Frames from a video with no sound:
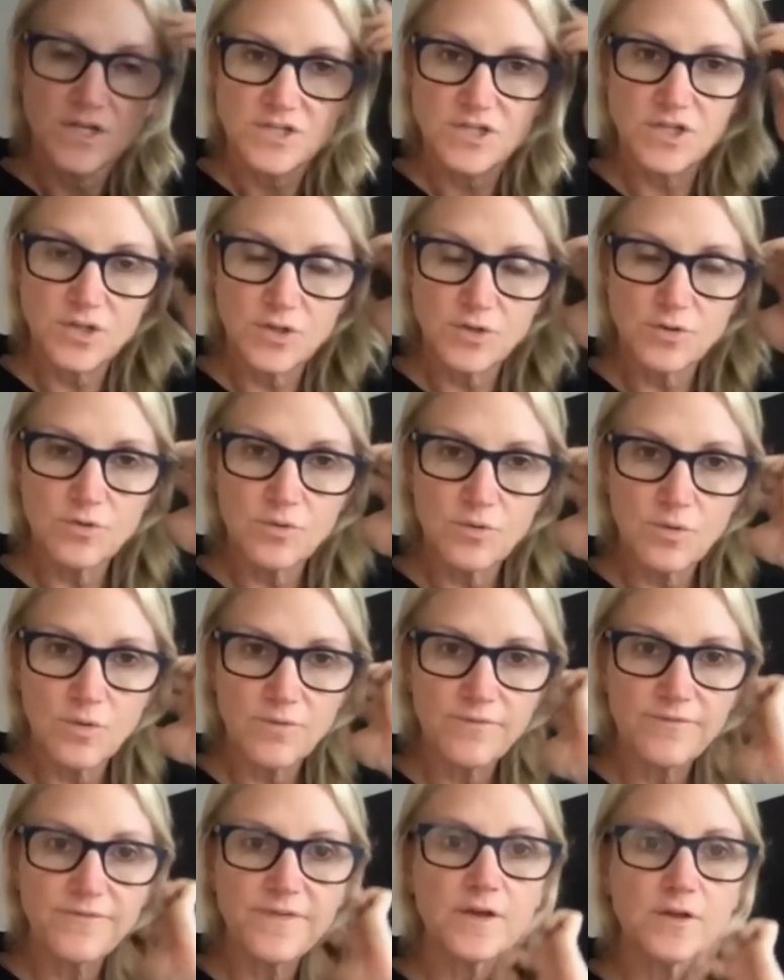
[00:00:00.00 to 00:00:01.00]
Do you
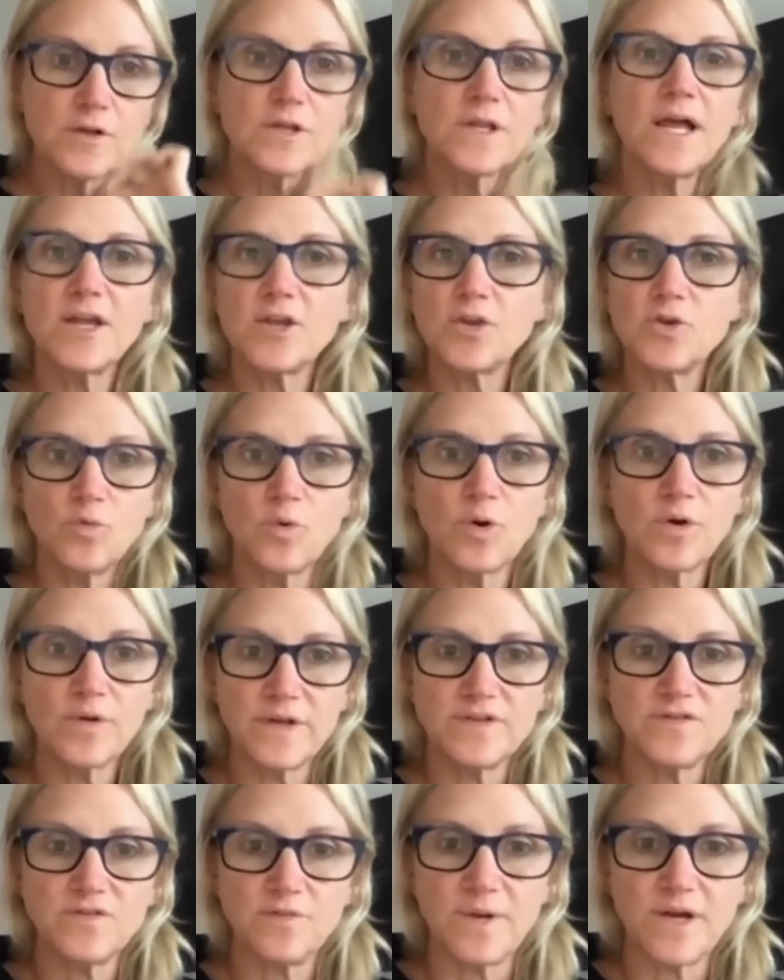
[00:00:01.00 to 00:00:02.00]
feel like you worry
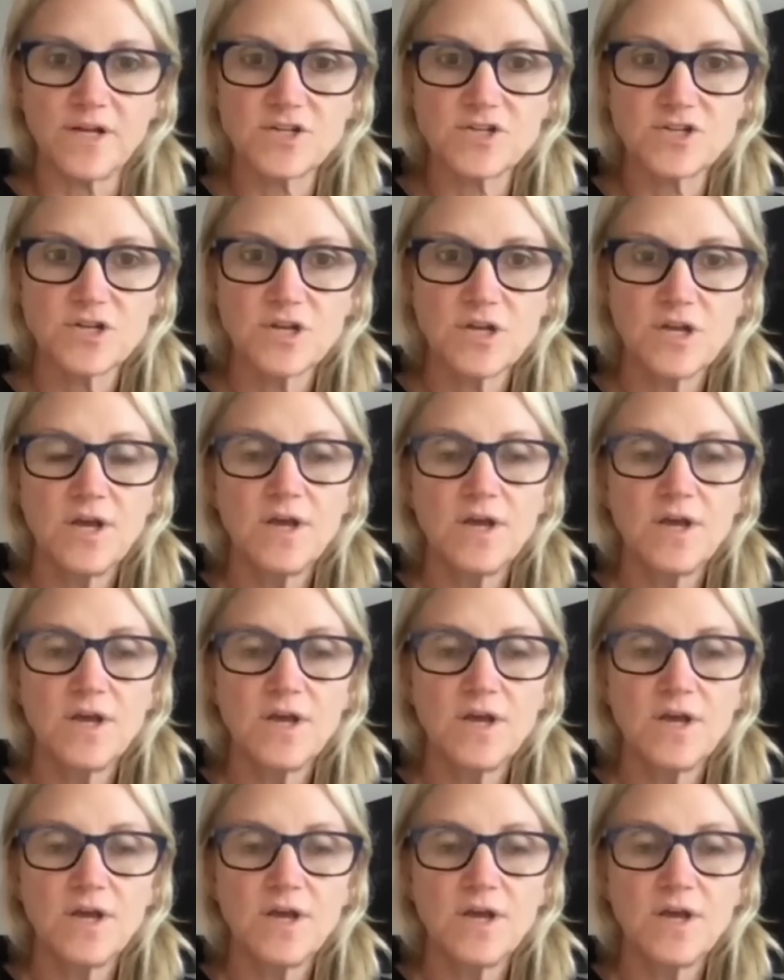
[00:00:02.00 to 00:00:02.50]
too much?